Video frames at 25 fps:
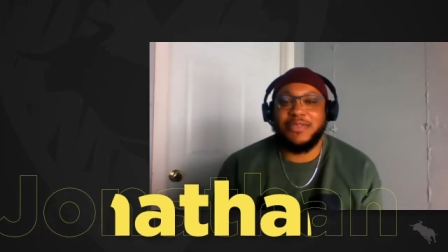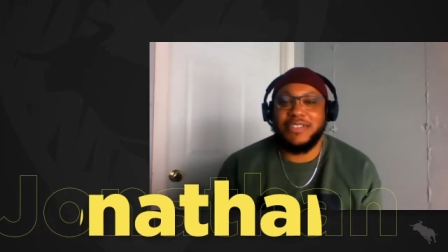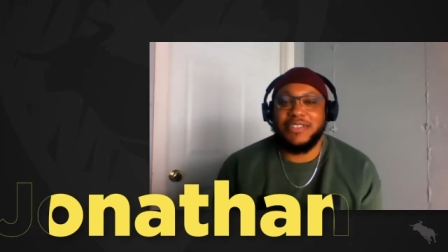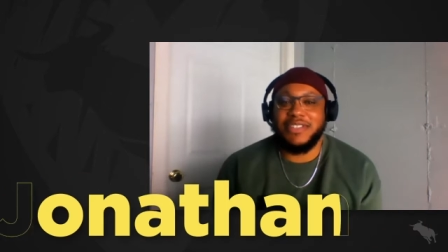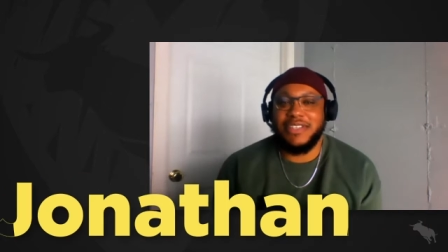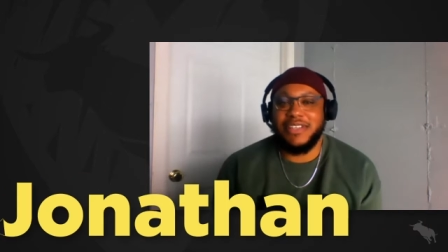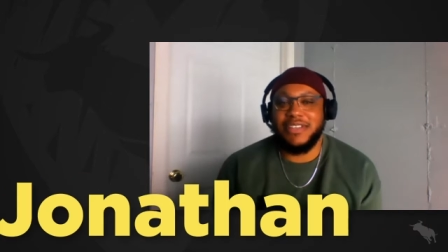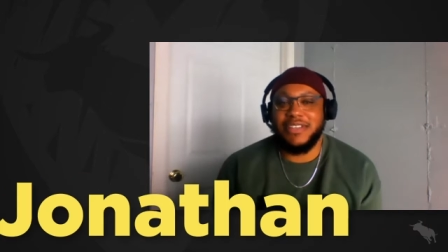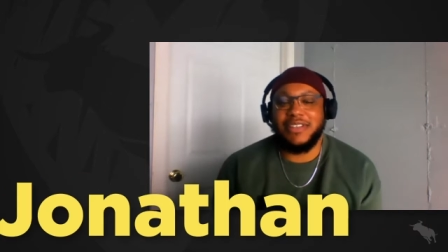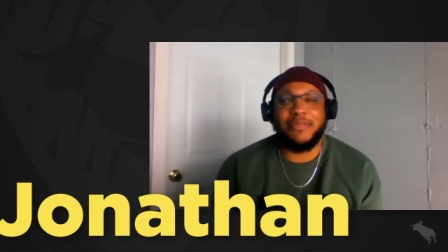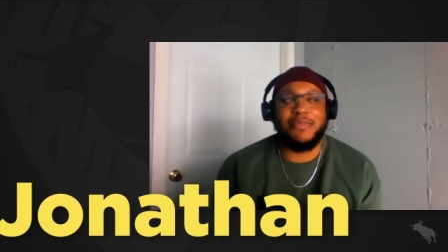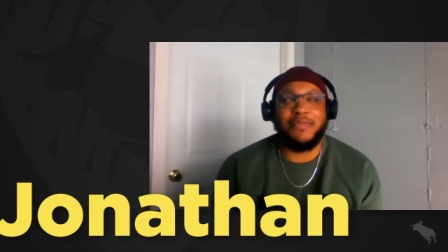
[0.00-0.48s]

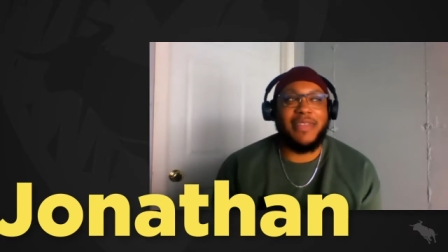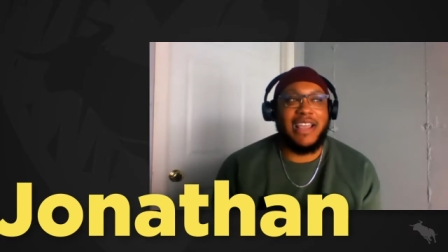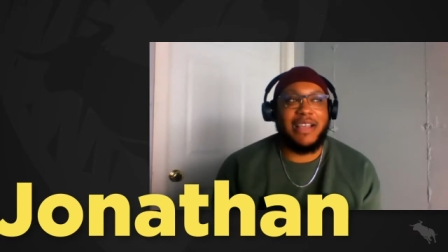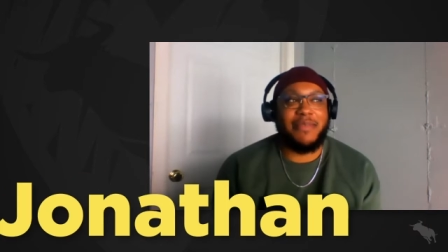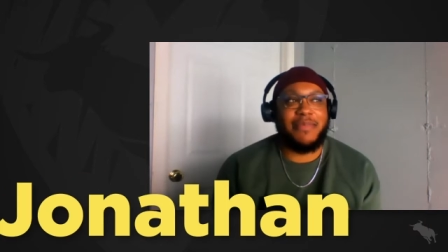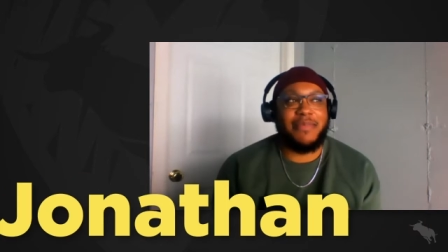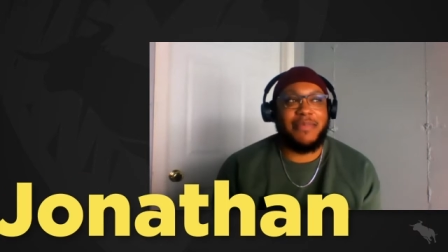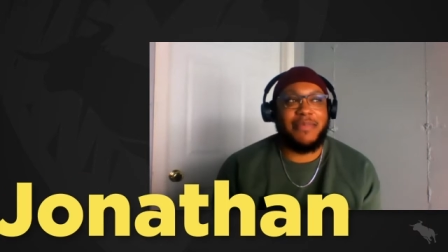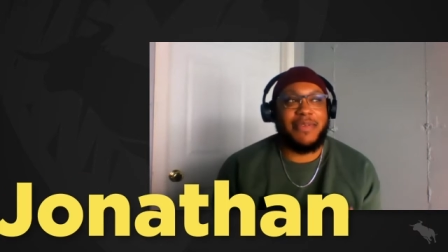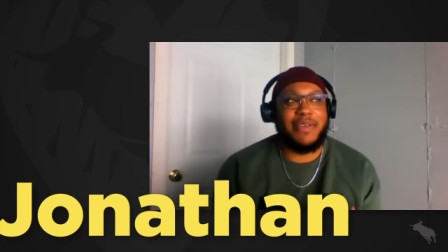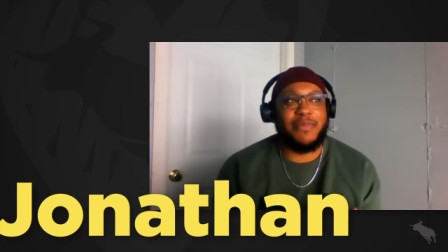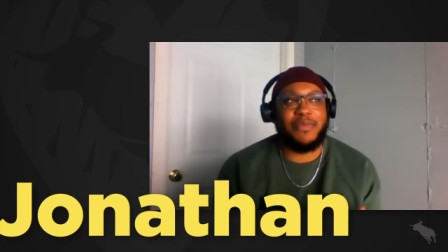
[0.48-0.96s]
see the Black
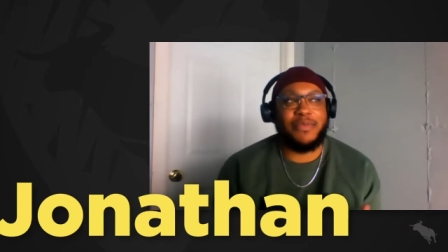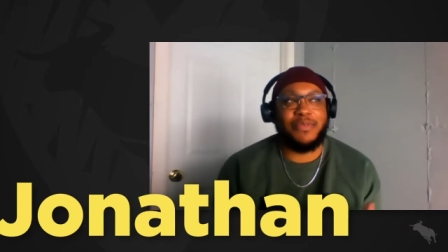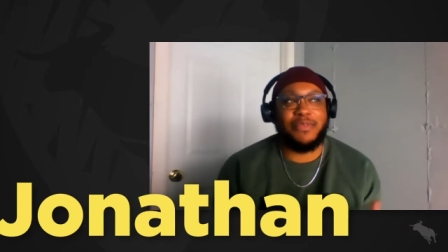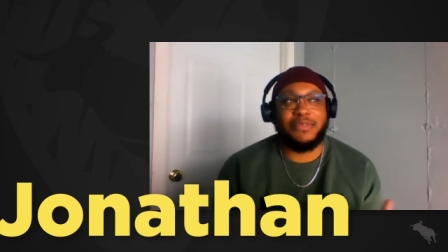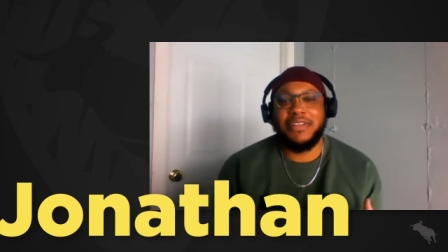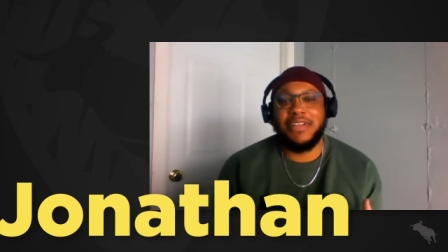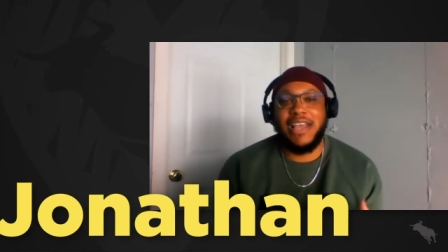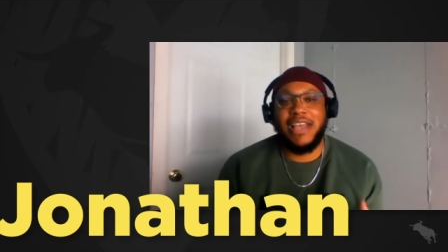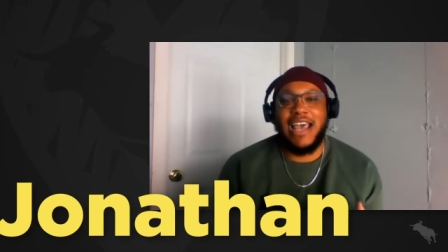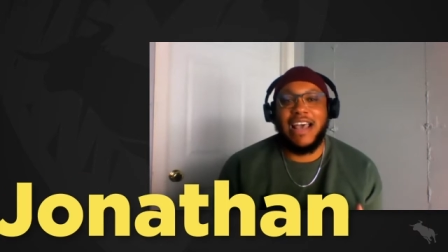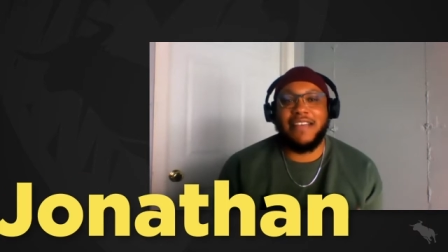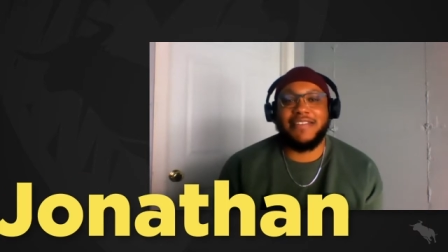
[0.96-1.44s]
people
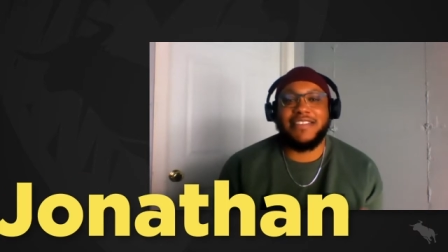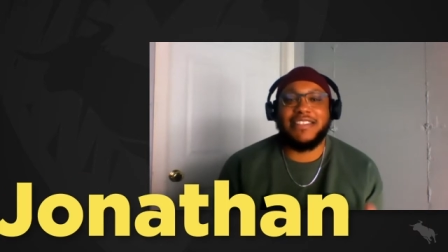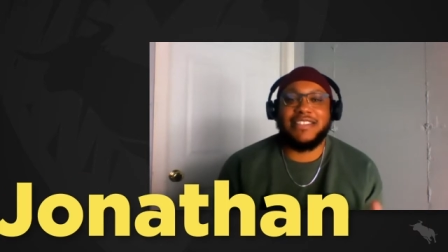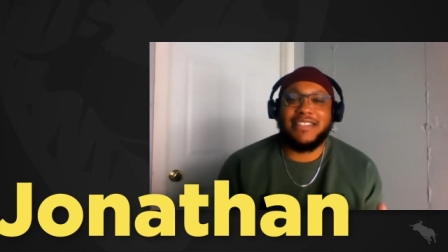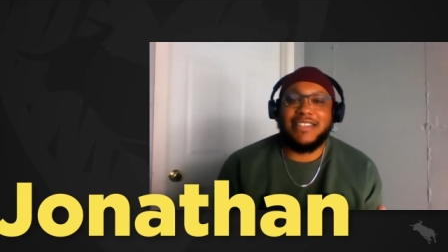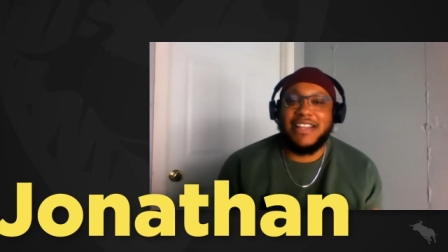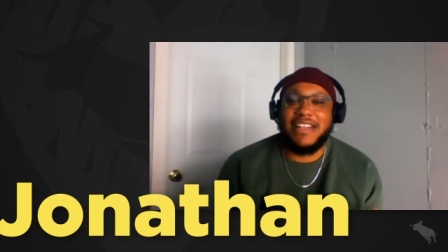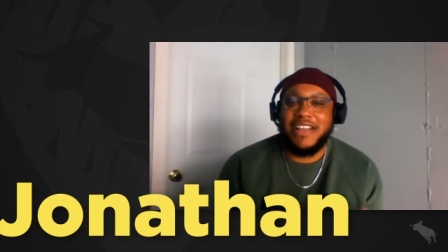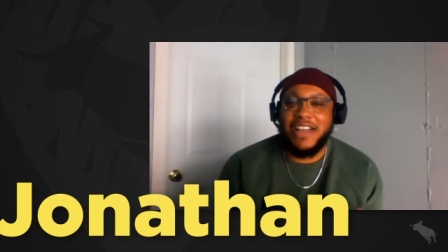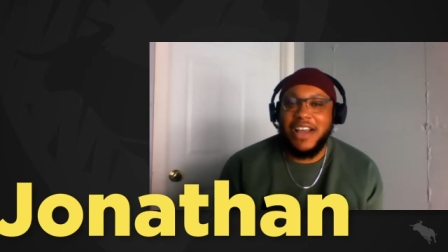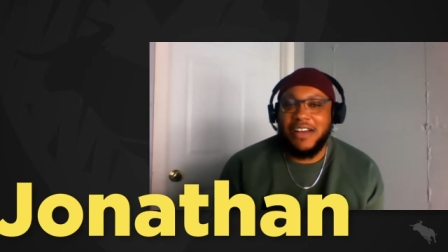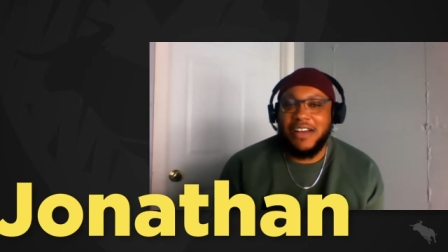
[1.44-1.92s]
have to
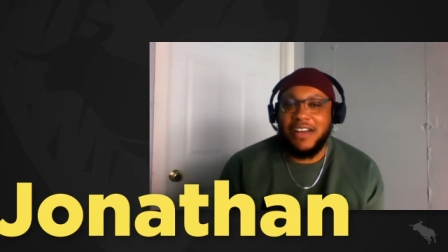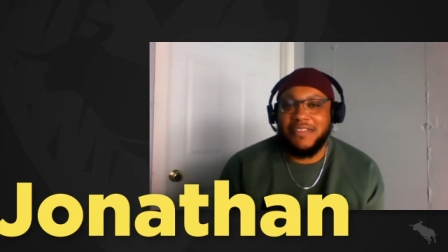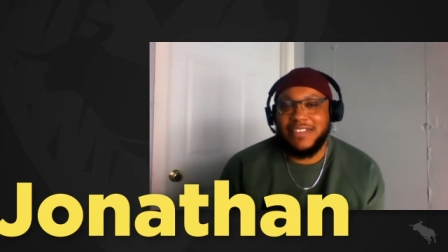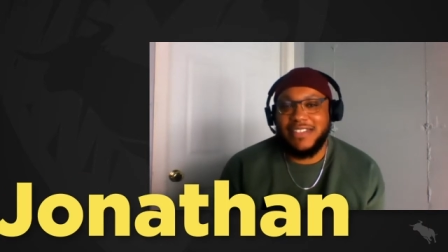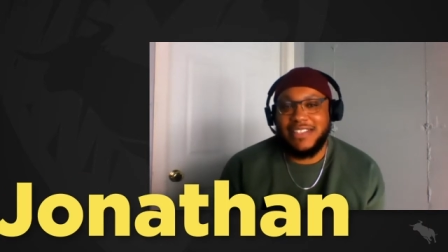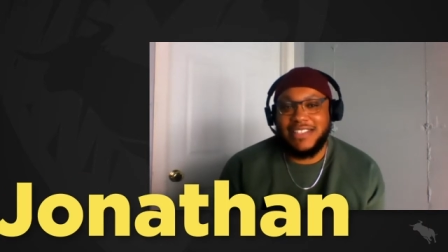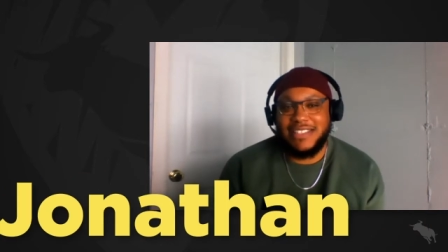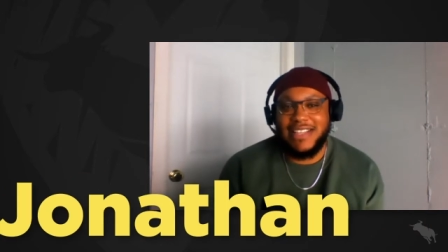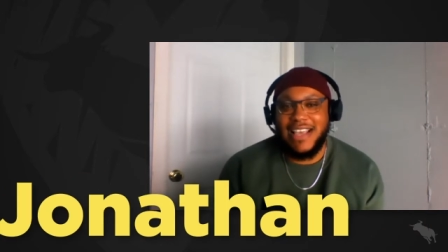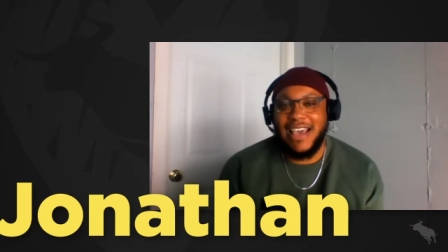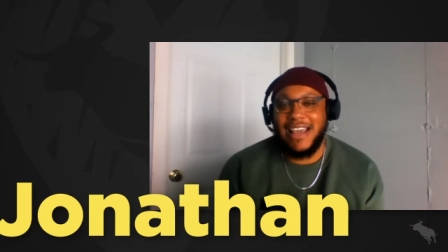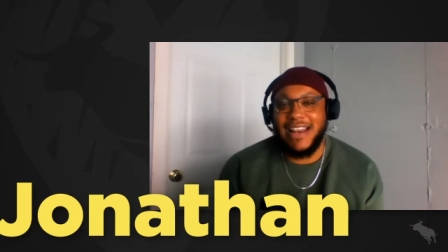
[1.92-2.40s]
sneak off to the
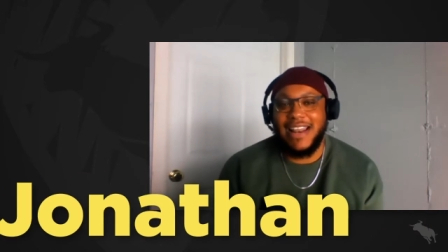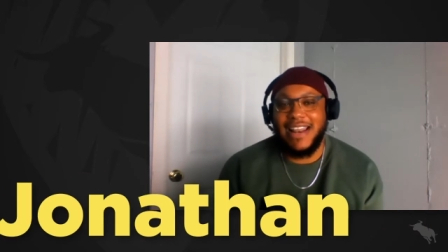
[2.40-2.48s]
side and